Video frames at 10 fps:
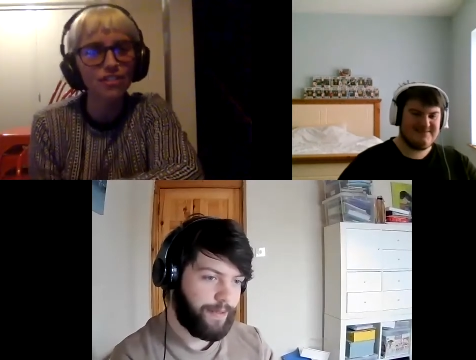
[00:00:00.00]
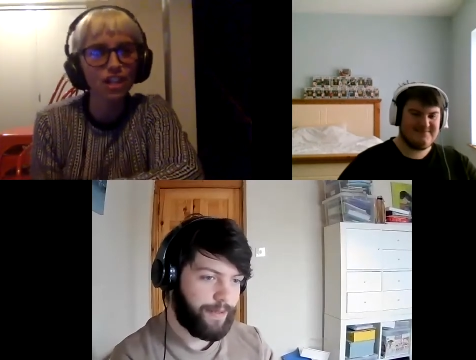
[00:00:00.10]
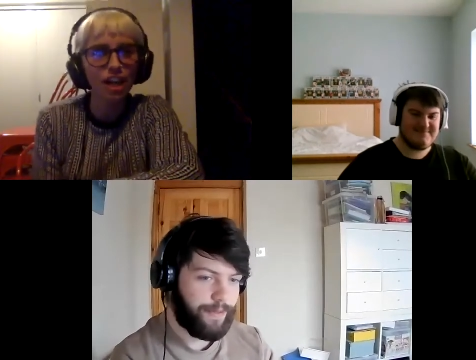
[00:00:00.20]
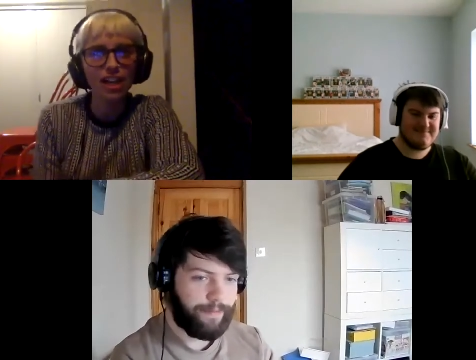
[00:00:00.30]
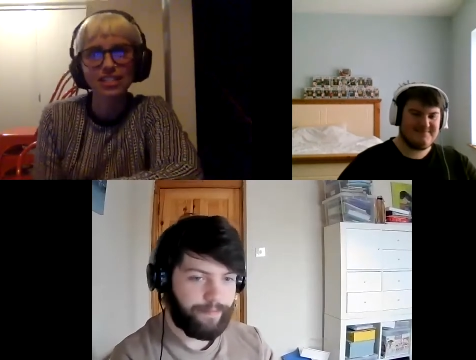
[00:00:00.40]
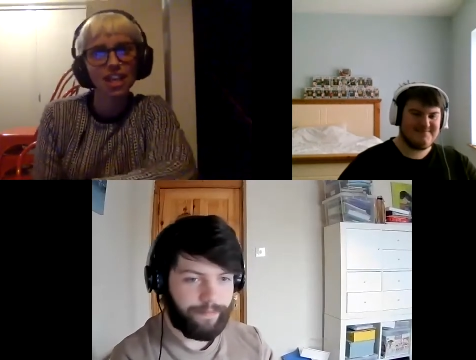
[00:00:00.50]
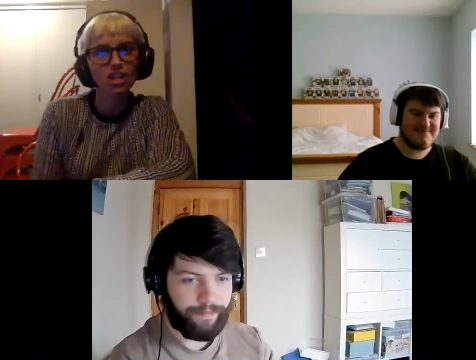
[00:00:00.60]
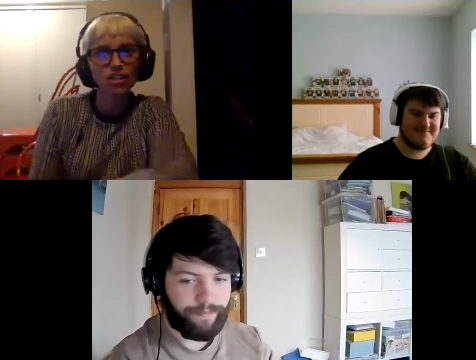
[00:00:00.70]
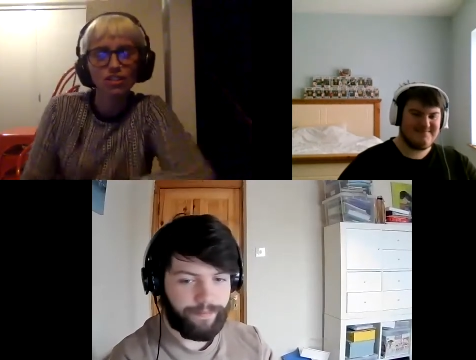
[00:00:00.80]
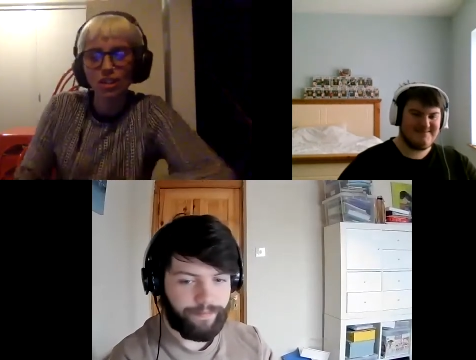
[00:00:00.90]
Speaker 1: guys. Thank
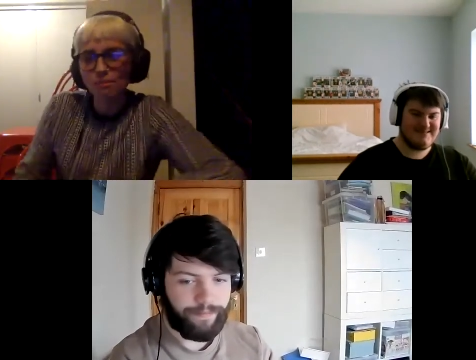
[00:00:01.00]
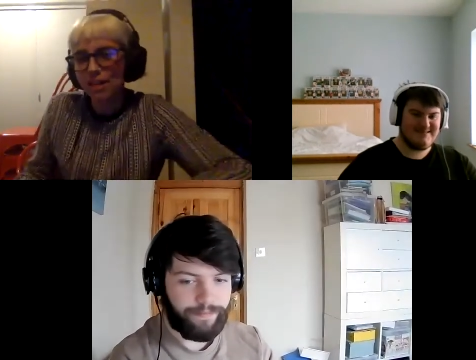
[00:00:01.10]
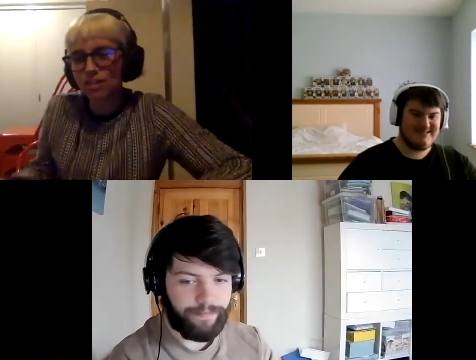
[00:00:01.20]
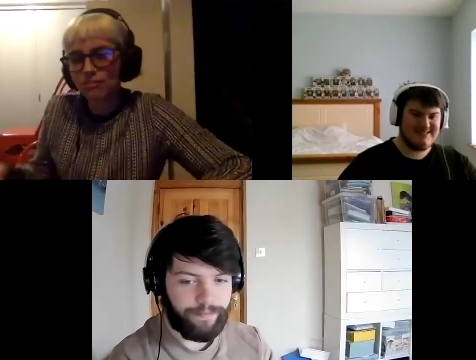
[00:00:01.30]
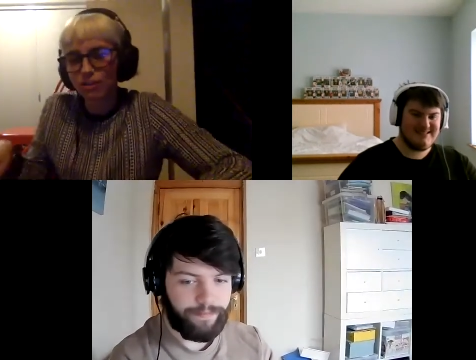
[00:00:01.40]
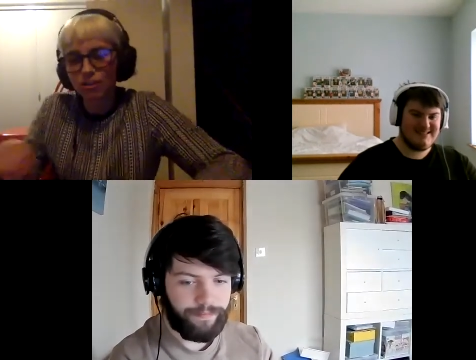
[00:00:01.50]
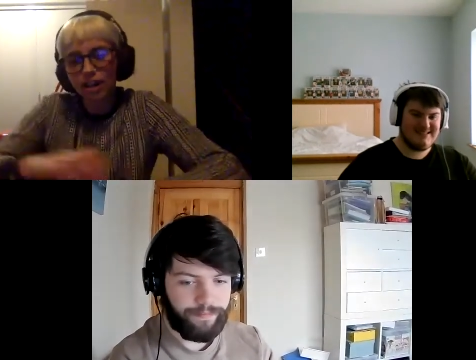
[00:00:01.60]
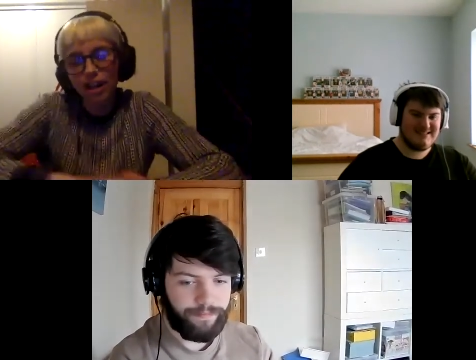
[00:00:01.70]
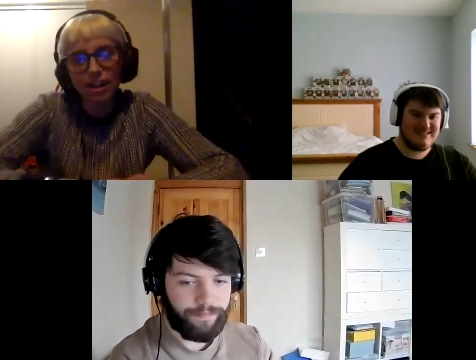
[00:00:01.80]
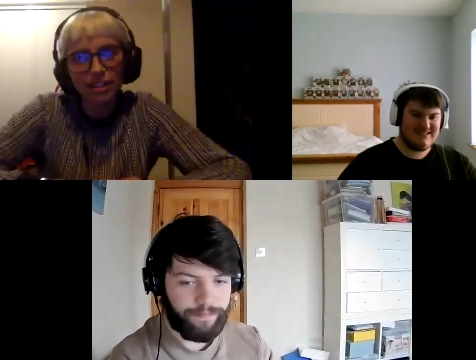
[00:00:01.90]
you so much for
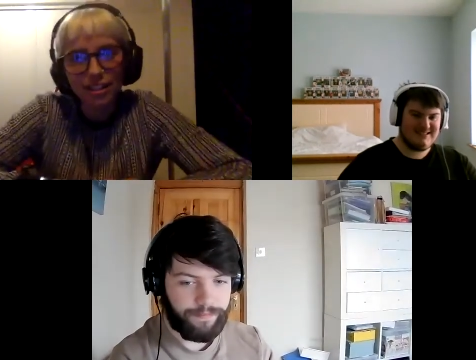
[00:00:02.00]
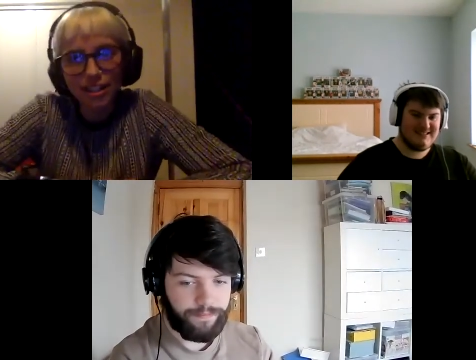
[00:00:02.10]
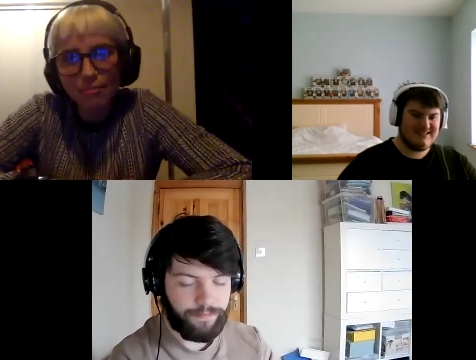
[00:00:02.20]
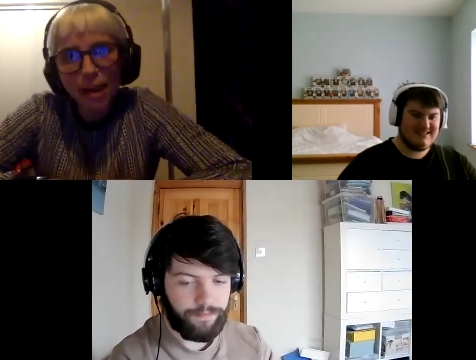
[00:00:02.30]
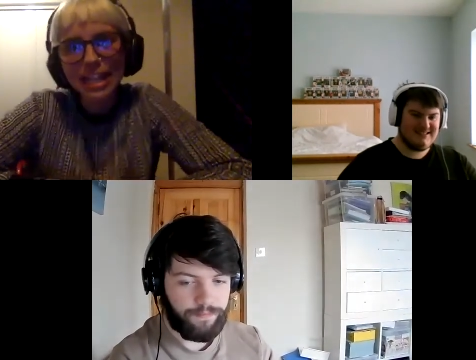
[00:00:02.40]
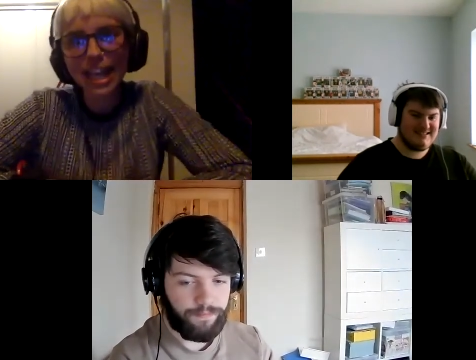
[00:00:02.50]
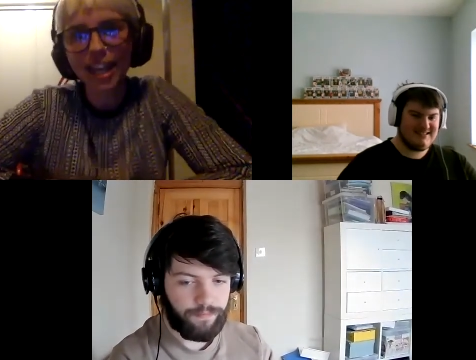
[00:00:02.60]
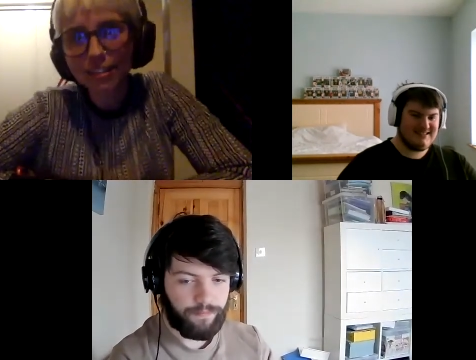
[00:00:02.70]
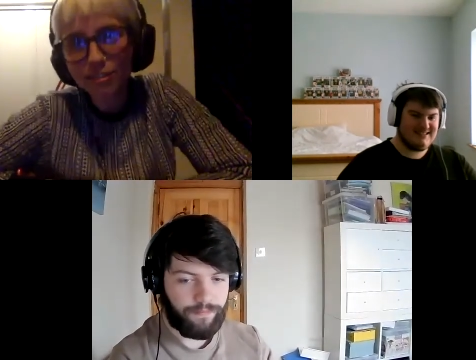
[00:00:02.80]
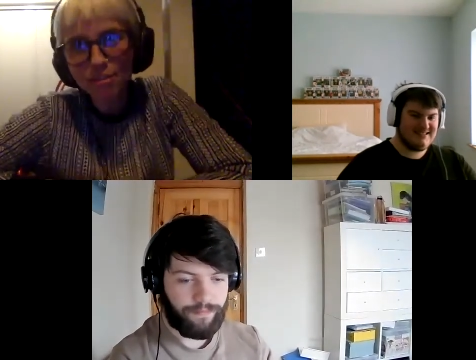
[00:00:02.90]
making it
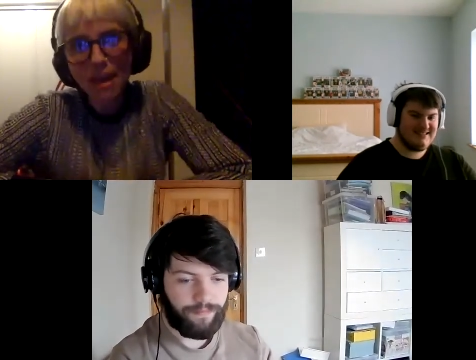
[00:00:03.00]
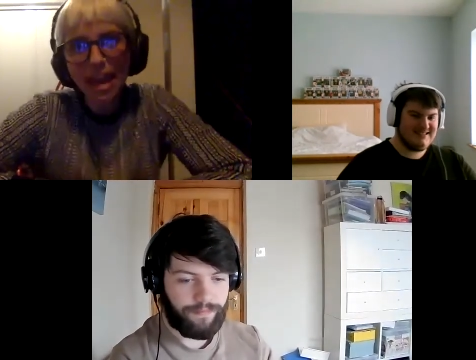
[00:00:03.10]
for me.